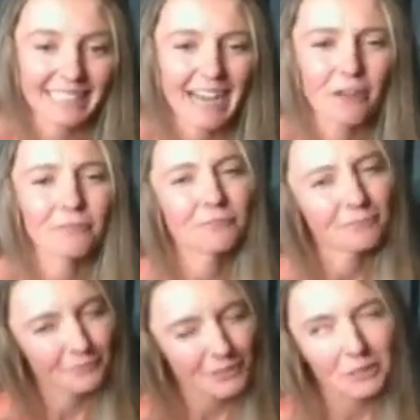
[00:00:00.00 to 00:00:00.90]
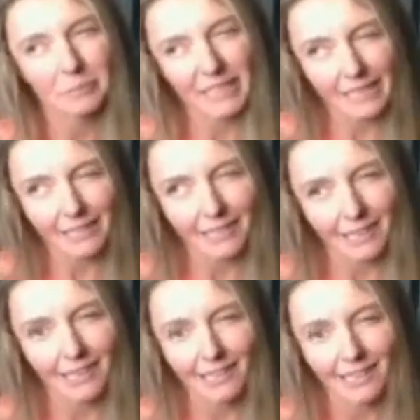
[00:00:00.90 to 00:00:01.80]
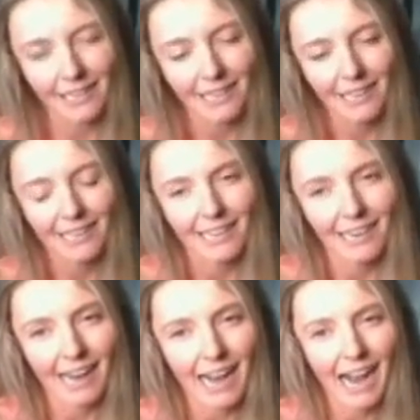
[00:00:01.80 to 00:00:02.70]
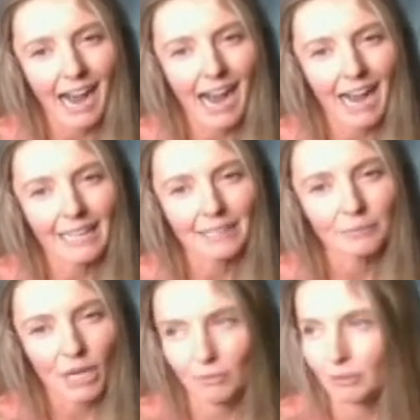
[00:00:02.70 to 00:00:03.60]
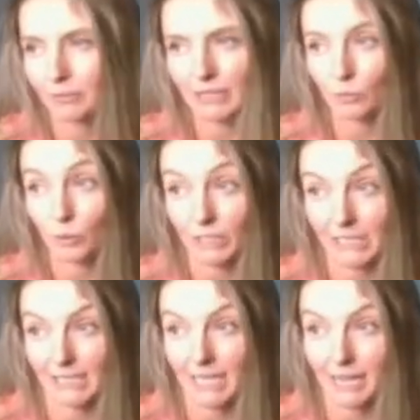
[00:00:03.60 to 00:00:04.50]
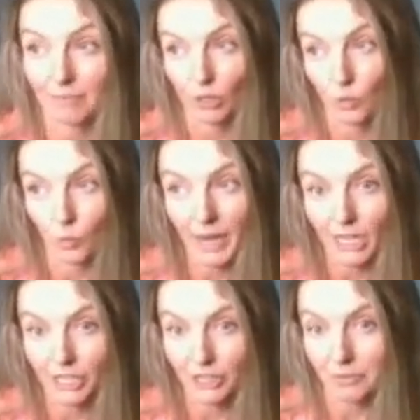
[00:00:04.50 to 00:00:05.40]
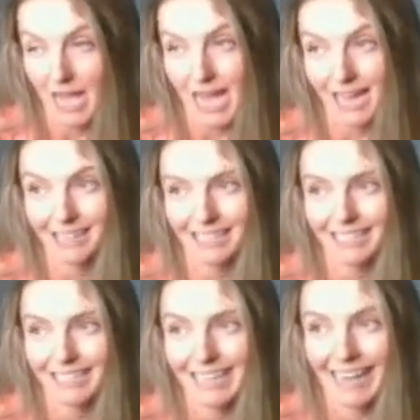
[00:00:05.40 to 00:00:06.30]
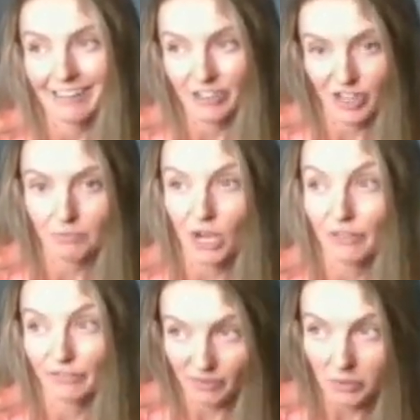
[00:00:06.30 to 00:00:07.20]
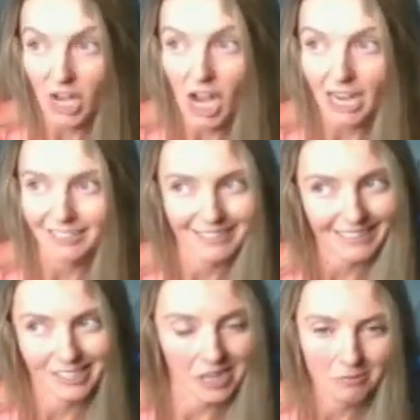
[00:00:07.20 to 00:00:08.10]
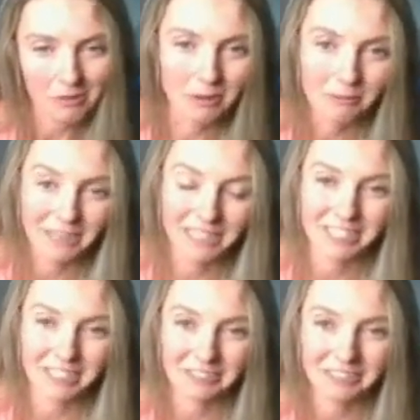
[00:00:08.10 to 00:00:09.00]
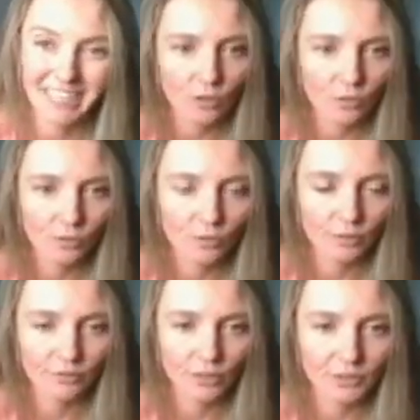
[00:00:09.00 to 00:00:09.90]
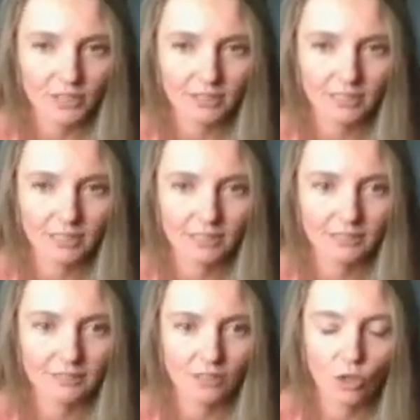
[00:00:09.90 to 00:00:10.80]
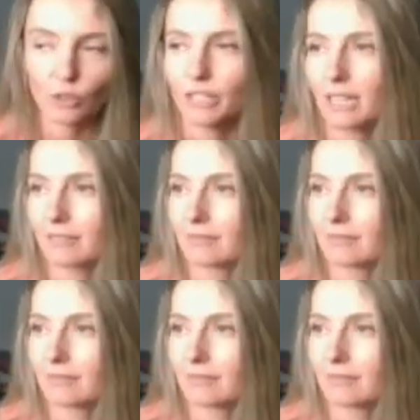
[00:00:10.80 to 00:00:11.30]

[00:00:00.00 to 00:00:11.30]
Now, if you're a beginner, I probably wouldn't say put weight on your back and jump off of a box. That's what we wanna do. Oh, we're frozen. Hold on.